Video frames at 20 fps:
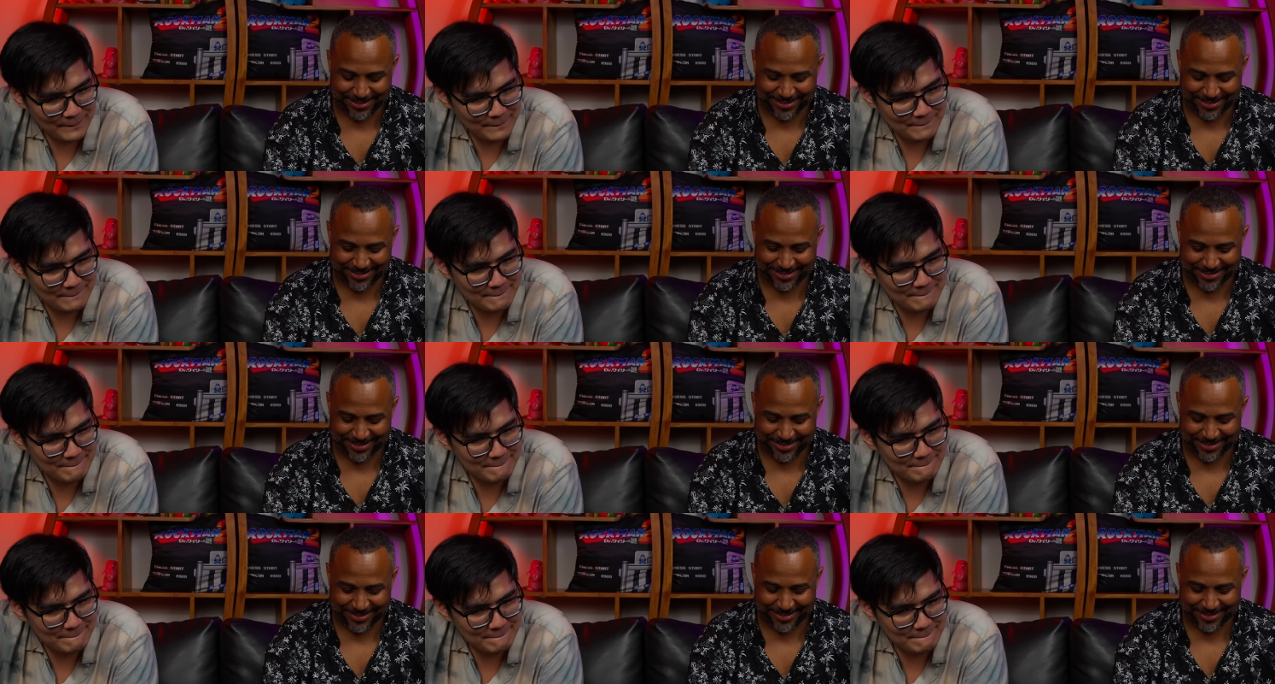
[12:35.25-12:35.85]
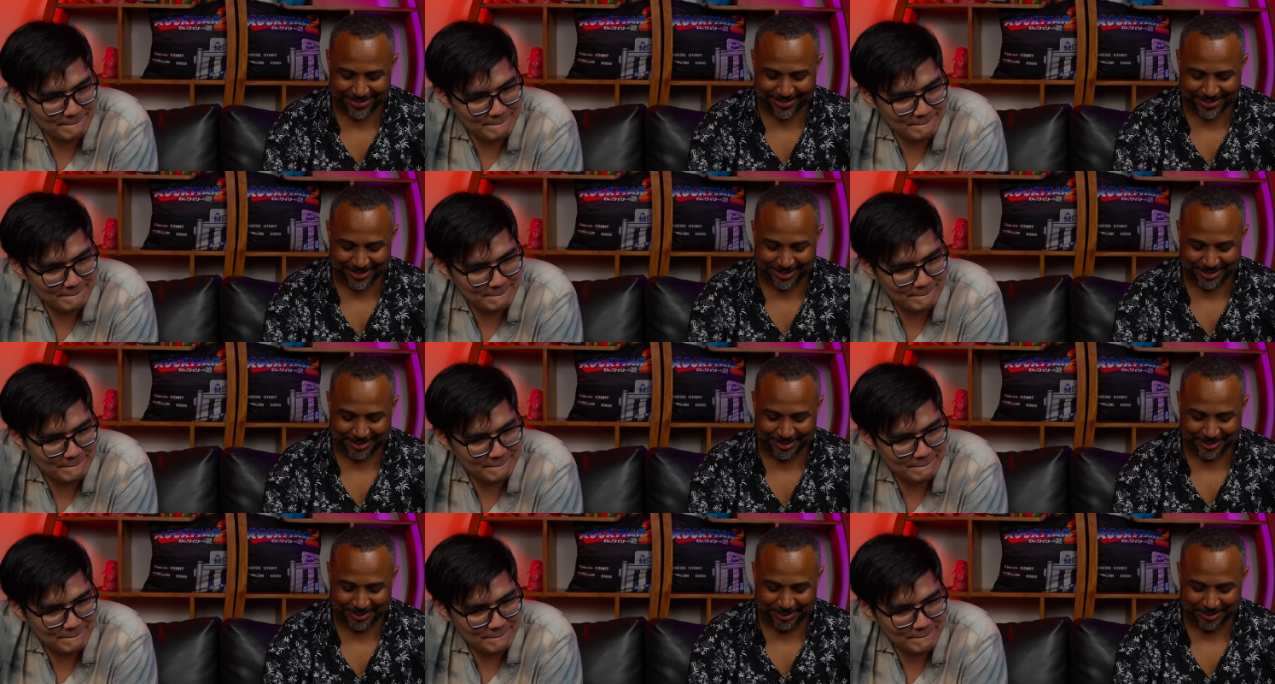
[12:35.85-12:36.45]

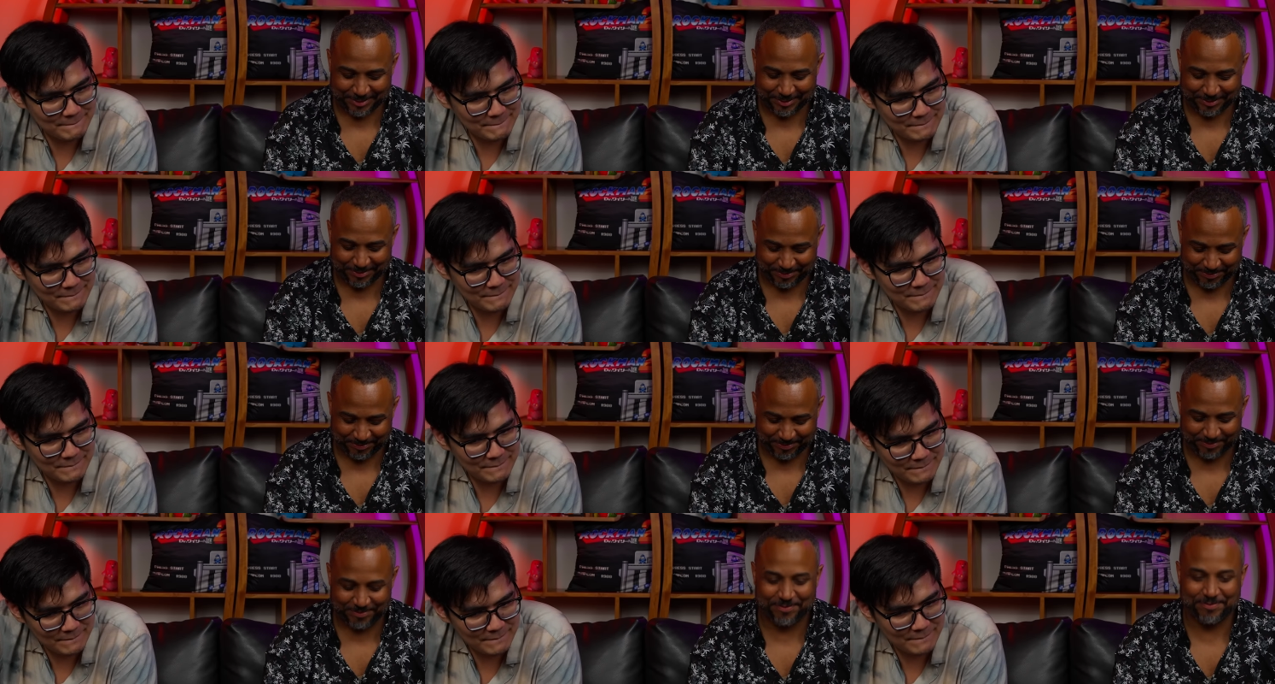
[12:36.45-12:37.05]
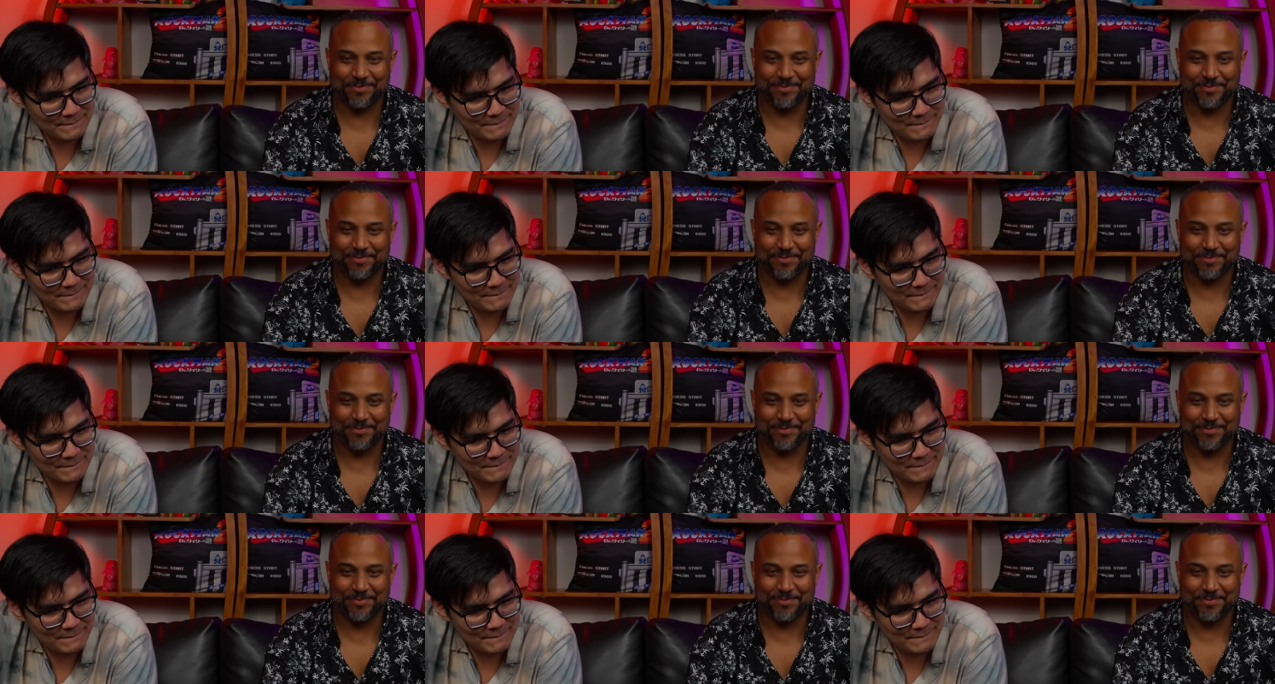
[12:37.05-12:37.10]
(silence)